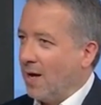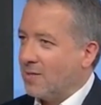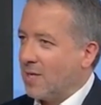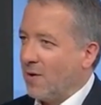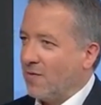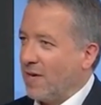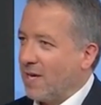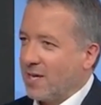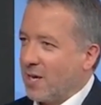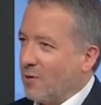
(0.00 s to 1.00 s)
So if he
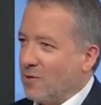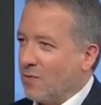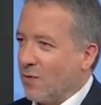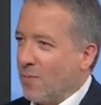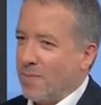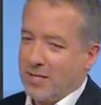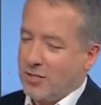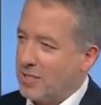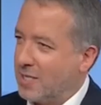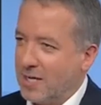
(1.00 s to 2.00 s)
goes from
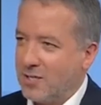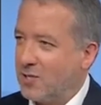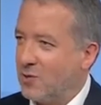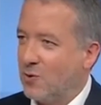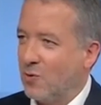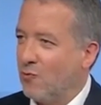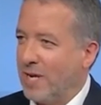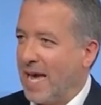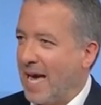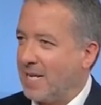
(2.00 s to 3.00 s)
Manchester to
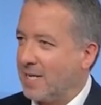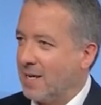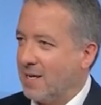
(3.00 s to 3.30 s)
Riyadh,